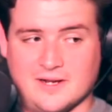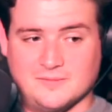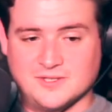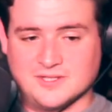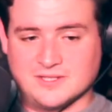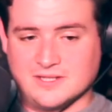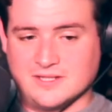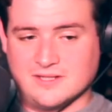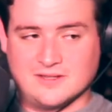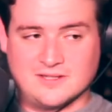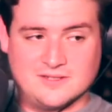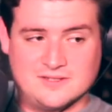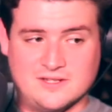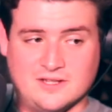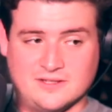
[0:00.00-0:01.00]
just like,
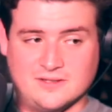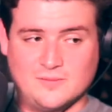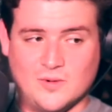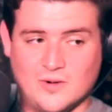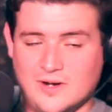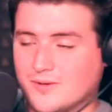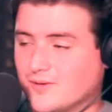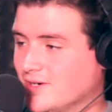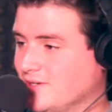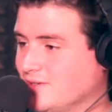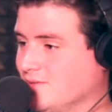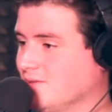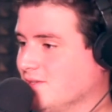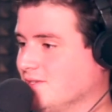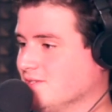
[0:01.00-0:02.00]
there's nothing more I want to
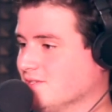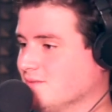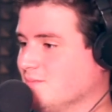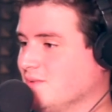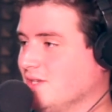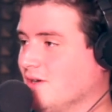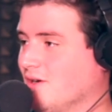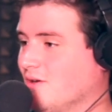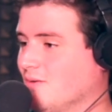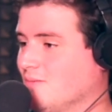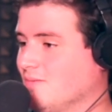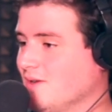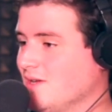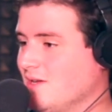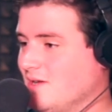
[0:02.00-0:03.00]
do than just be home.